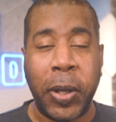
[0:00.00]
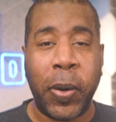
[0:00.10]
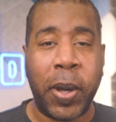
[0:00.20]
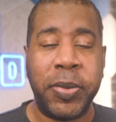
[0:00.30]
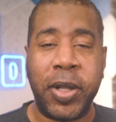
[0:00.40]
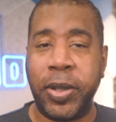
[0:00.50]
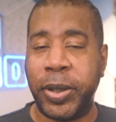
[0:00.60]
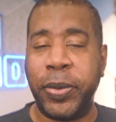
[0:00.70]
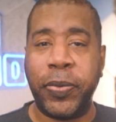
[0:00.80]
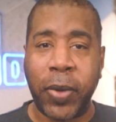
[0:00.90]
Hello, I'm
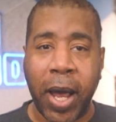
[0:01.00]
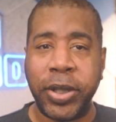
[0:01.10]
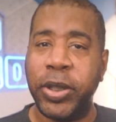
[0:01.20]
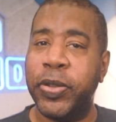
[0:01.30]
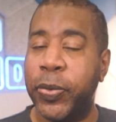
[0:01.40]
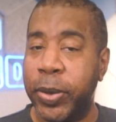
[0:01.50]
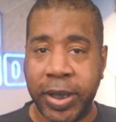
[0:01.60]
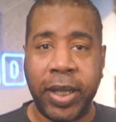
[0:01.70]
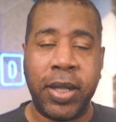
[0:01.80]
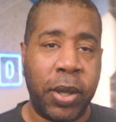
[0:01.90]
Justin Fraction for
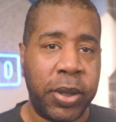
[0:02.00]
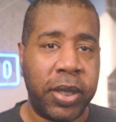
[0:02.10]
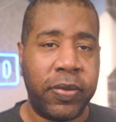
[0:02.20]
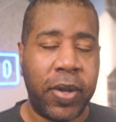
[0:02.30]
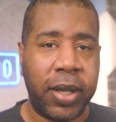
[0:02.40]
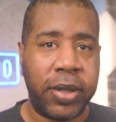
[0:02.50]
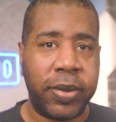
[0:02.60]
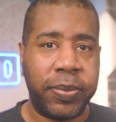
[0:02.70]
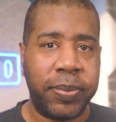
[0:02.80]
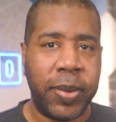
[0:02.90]
Technology
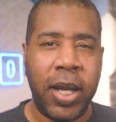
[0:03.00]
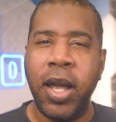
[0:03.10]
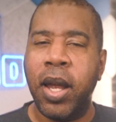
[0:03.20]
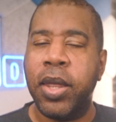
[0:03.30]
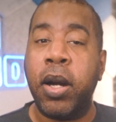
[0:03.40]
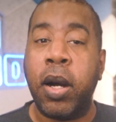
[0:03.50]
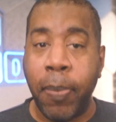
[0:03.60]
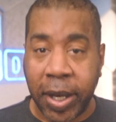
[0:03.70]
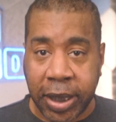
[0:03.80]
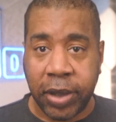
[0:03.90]
Advice. There are
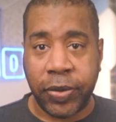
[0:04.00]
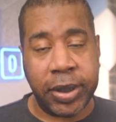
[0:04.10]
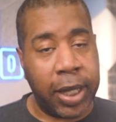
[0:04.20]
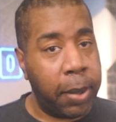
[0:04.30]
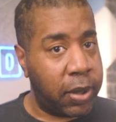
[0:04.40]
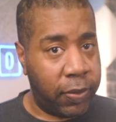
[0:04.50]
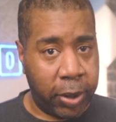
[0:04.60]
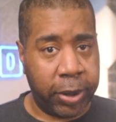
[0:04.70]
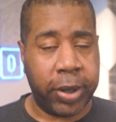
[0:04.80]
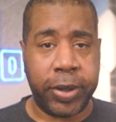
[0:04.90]
many different types of
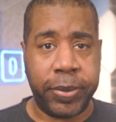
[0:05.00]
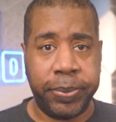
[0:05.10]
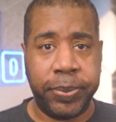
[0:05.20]
learners.